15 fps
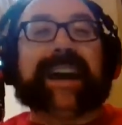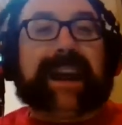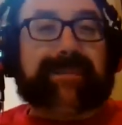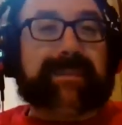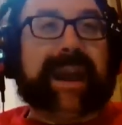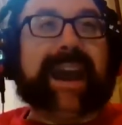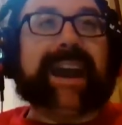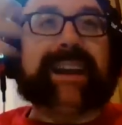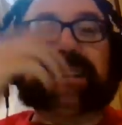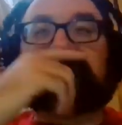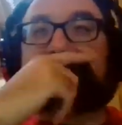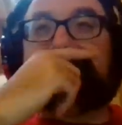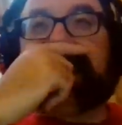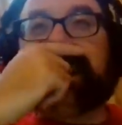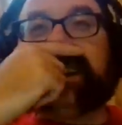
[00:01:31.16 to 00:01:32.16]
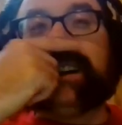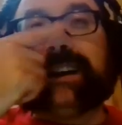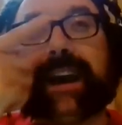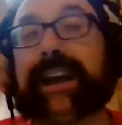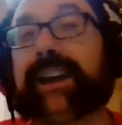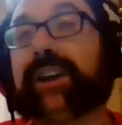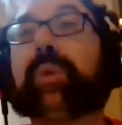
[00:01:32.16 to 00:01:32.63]
that mask,
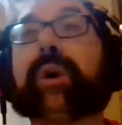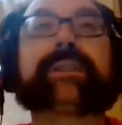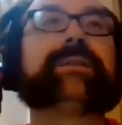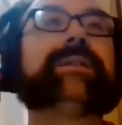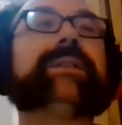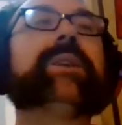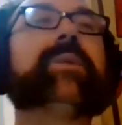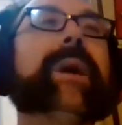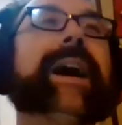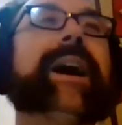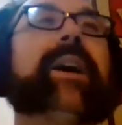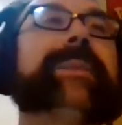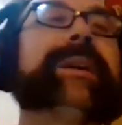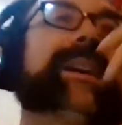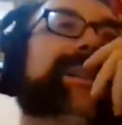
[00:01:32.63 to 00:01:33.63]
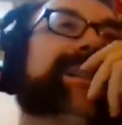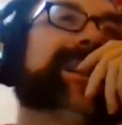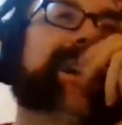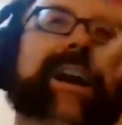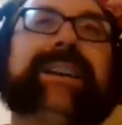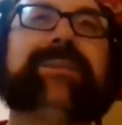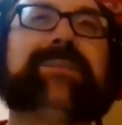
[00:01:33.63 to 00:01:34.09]
and it worked really well because
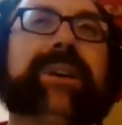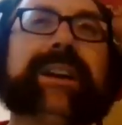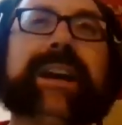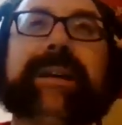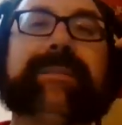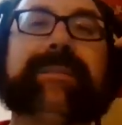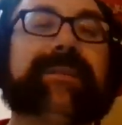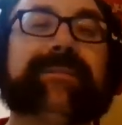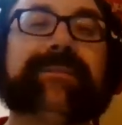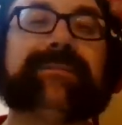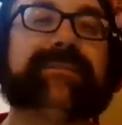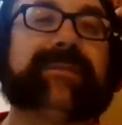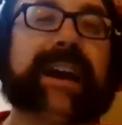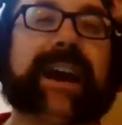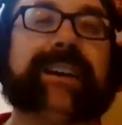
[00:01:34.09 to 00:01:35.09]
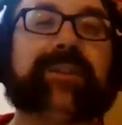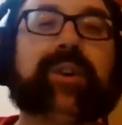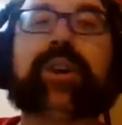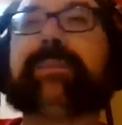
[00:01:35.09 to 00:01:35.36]
like I didn't want to have I thought